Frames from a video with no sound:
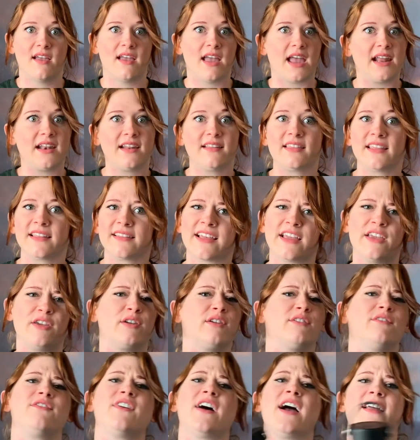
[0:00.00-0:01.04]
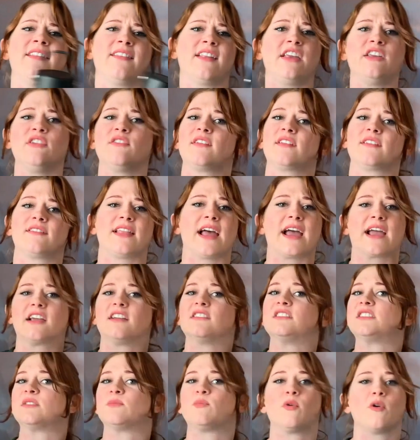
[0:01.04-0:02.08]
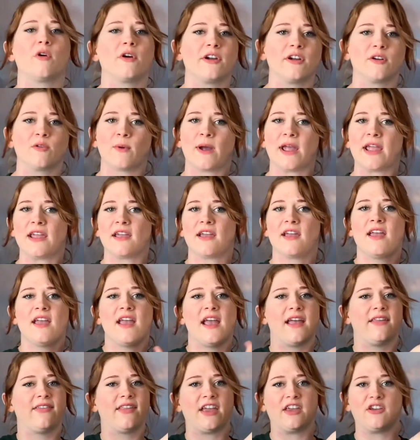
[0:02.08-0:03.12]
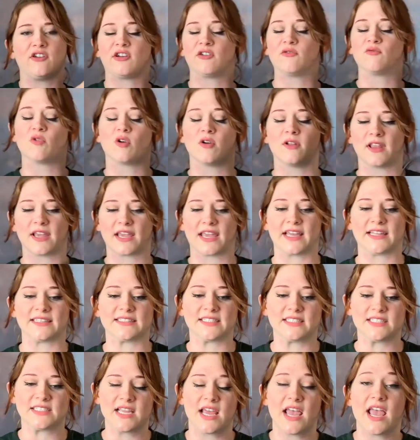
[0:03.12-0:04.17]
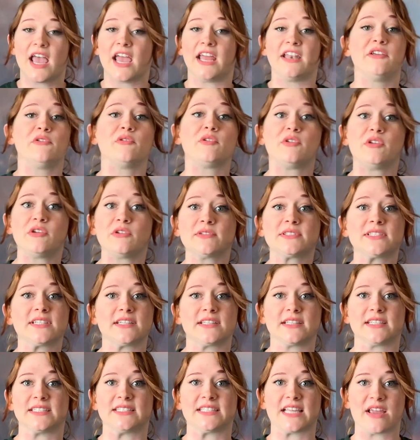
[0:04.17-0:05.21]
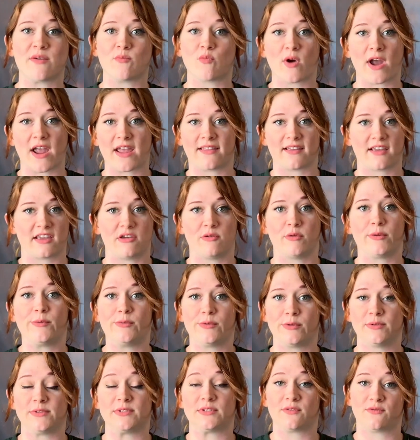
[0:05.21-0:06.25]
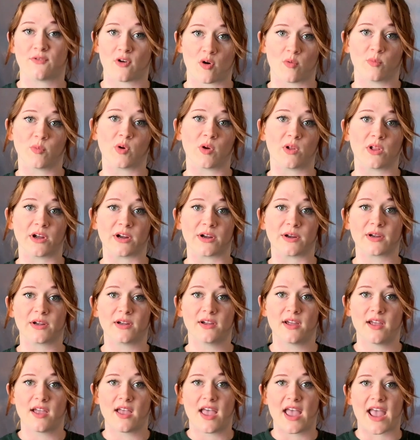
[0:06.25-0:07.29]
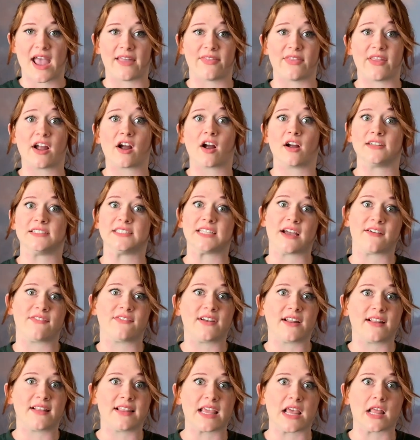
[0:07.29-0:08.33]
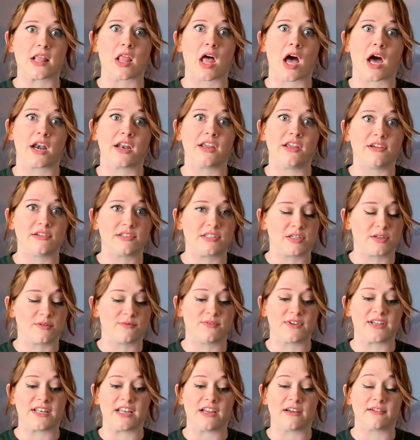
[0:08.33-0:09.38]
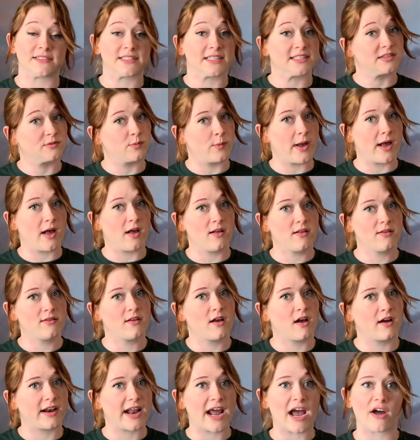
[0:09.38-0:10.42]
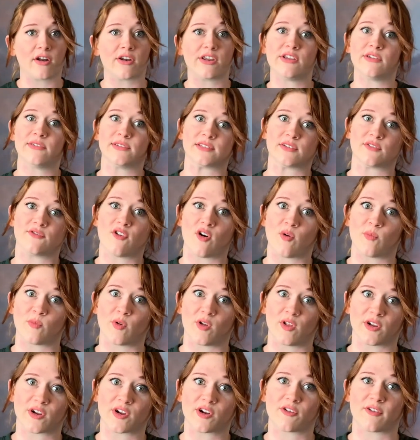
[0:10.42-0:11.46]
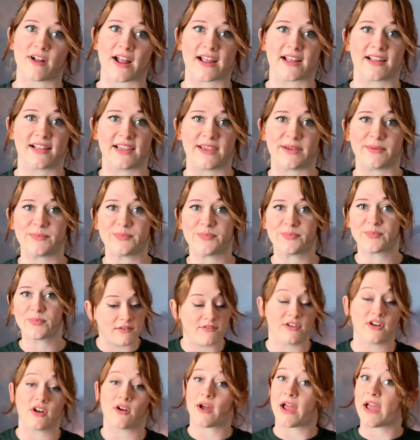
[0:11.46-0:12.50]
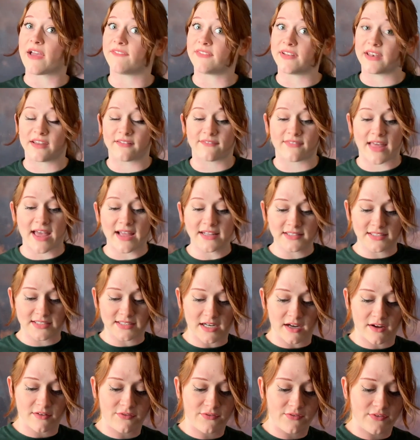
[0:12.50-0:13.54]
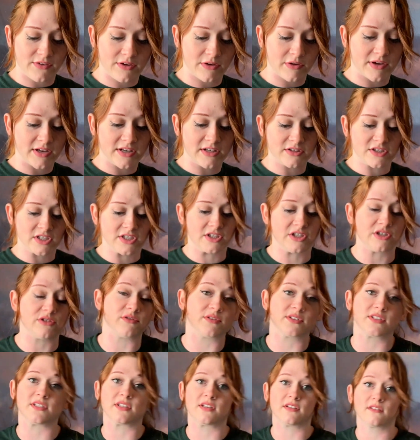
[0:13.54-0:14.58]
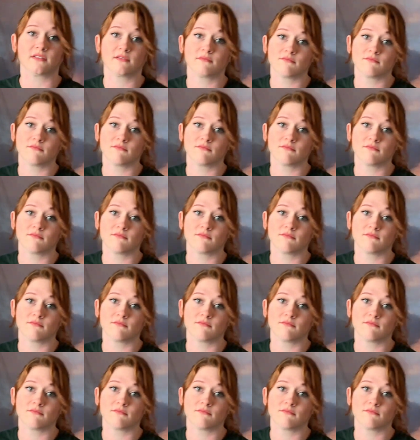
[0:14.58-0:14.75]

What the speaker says: anything that you can find that could support your weight and that you can roll against. And you would use it the same way that you would use a foam roller. And there are definitely a lot of YouTube videos as well on how to use a foam roller correctly. If you don't have any of that stuff, you can just use